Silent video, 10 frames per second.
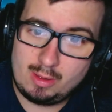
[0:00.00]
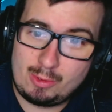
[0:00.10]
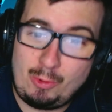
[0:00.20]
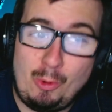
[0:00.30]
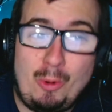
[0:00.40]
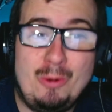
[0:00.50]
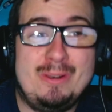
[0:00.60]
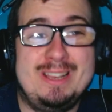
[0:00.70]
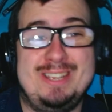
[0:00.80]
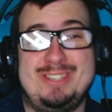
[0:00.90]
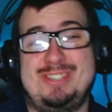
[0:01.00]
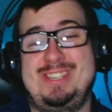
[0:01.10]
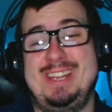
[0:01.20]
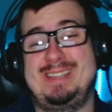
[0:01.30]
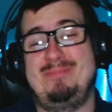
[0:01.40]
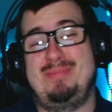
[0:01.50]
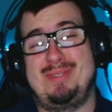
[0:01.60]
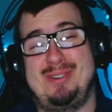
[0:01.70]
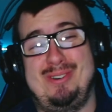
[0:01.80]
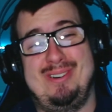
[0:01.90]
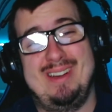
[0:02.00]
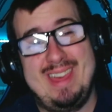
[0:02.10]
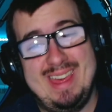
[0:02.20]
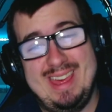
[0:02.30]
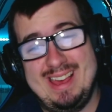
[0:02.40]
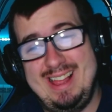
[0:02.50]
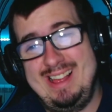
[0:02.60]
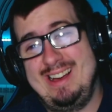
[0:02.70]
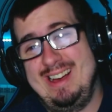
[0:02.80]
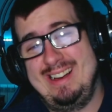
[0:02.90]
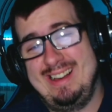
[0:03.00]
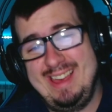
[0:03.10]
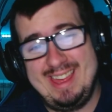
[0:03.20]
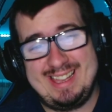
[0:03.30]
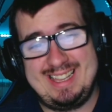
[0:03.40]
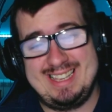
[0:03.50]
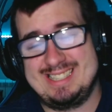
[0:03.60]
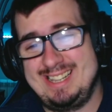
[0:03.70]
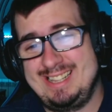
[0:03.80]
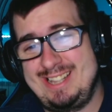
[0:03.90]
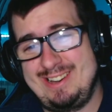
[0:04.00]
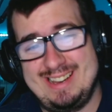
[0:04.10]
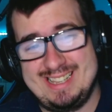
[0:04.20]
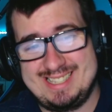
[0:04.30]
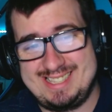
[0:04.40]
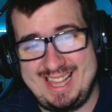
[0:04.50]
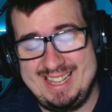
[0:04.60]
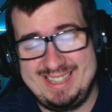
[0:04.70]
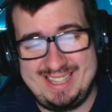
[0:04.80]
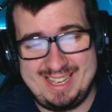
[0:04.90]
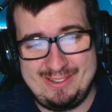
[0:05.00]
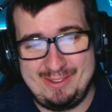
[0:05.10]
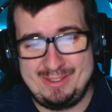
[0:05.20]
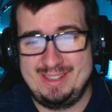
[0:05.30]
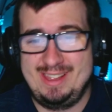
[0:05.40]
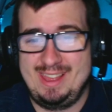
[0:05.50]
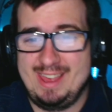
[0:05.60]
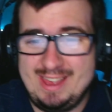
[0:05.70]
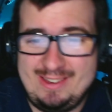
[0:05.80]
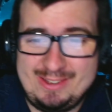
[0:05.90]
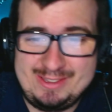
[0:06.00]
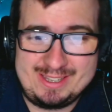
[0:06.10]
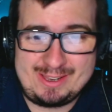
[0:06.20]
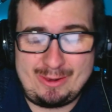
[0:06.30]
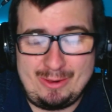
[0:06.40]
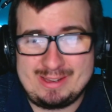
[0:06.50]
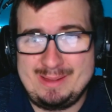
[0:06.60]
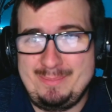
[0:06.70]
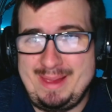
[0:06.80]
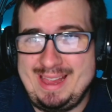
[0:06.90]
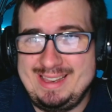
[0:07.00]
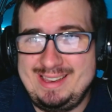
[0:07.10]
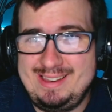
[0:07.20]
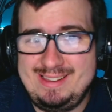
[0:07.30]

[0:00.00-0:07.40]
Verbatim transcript: Holy shit, bro. He's literally standing on the clock, man.